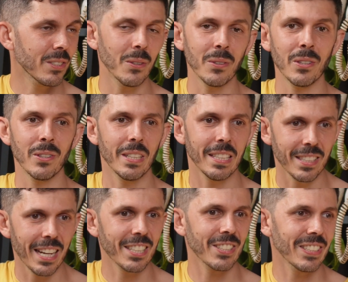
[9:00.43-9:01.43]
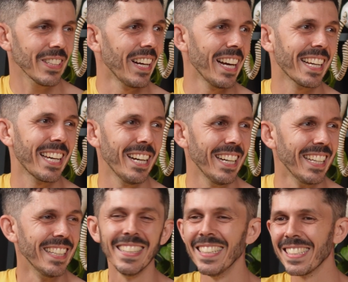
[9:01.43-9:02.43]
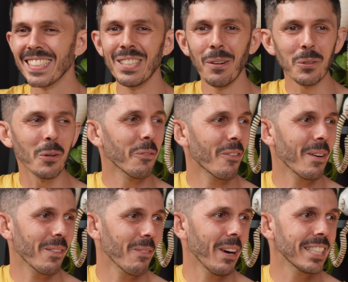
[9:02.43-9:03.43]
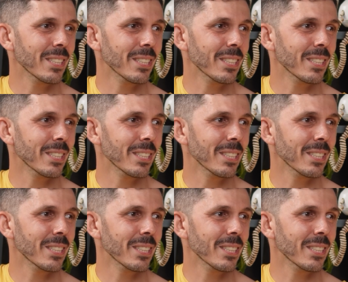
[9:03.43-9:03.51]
owner is actually like, an old friend from high